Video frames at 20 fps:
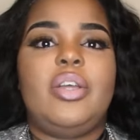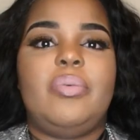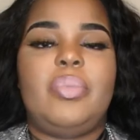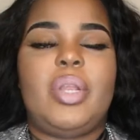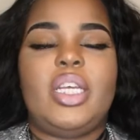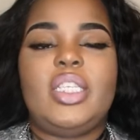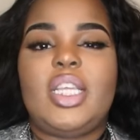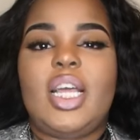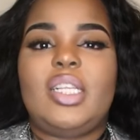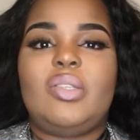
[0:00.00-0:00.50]

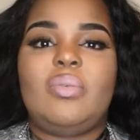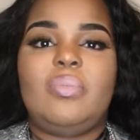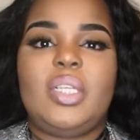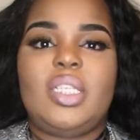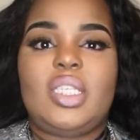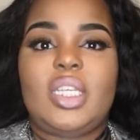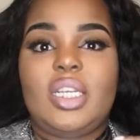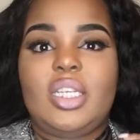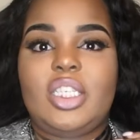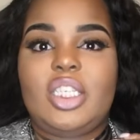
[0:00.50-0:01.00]
plus size women
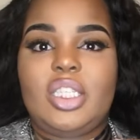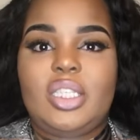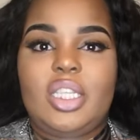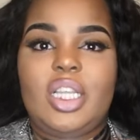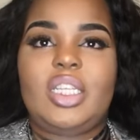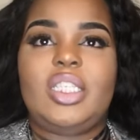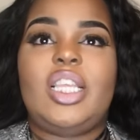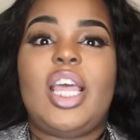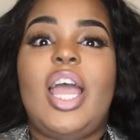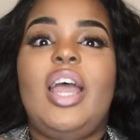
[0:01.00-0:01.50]

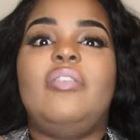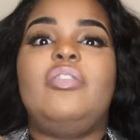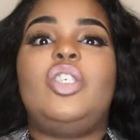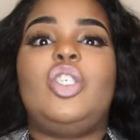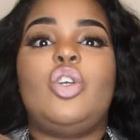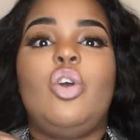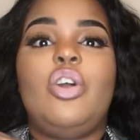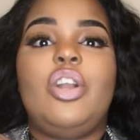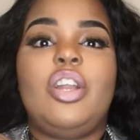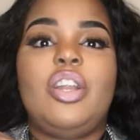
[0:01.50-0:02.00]
tend to have
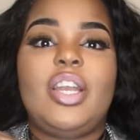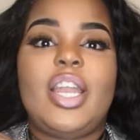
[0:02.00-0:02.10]
shorter